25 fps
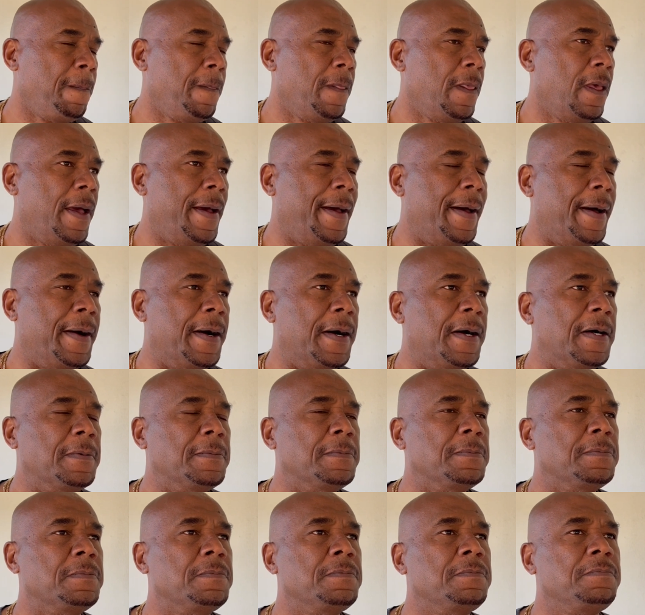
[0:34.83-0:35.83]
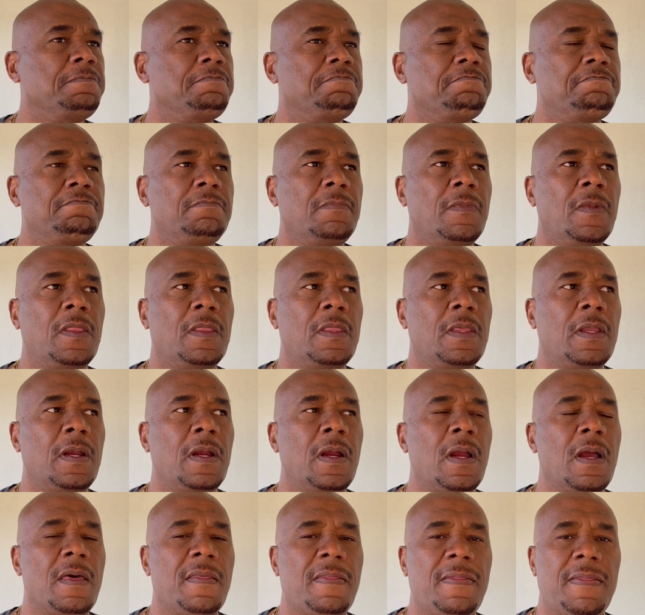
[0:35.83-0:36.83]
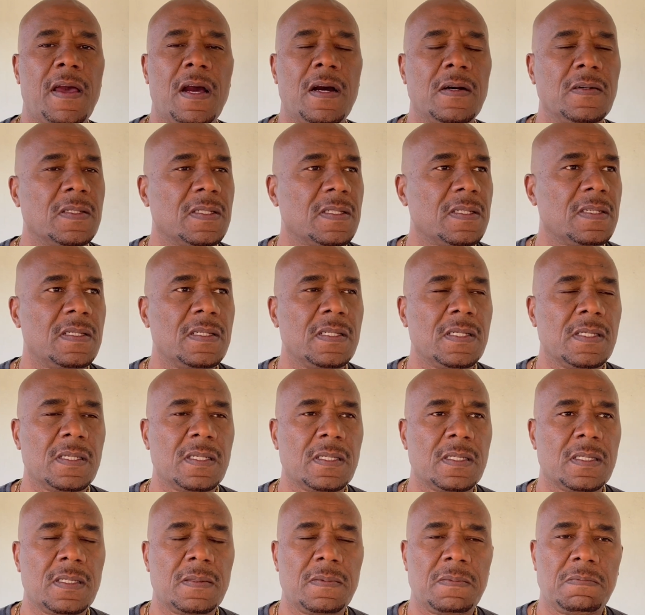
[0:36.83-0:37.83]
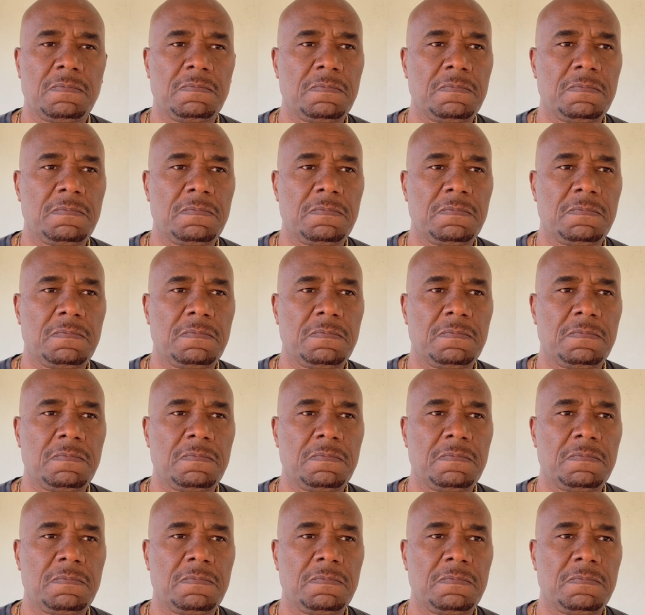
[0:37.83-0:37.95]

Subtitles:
There are thousands